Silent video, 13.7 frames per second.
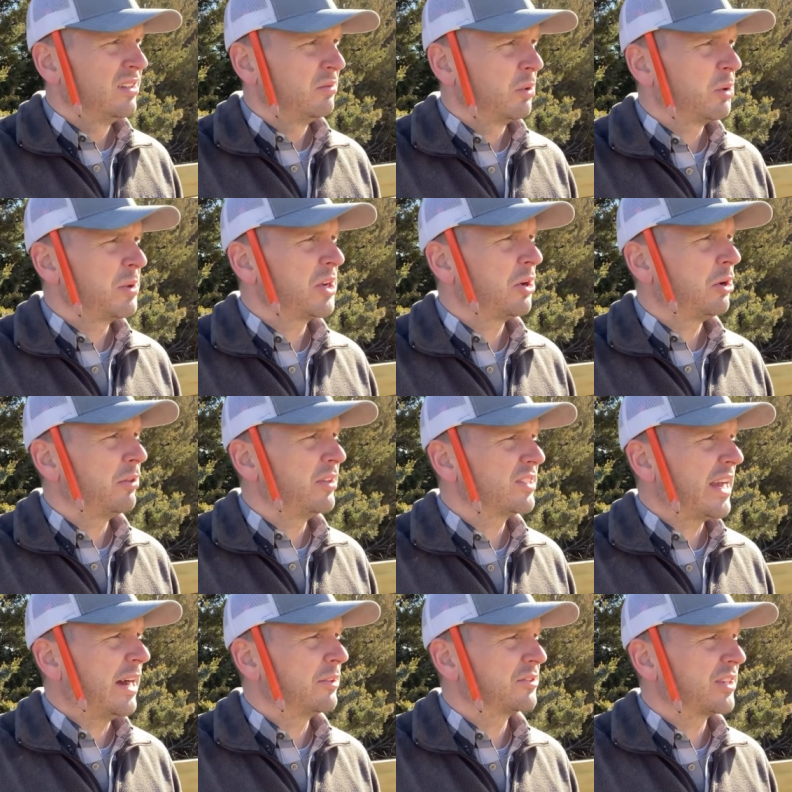what do we call this
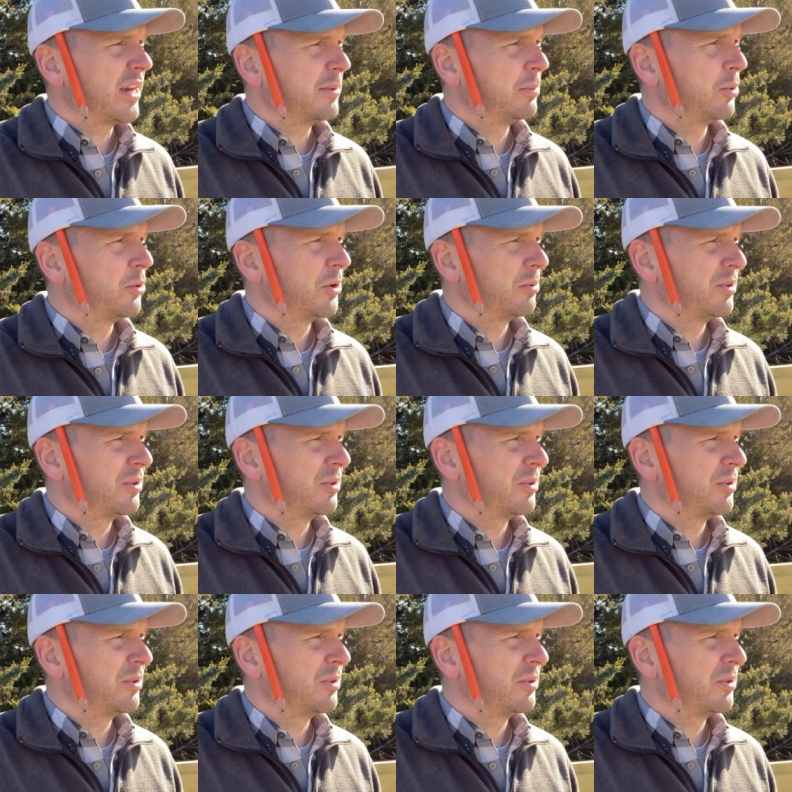outside board?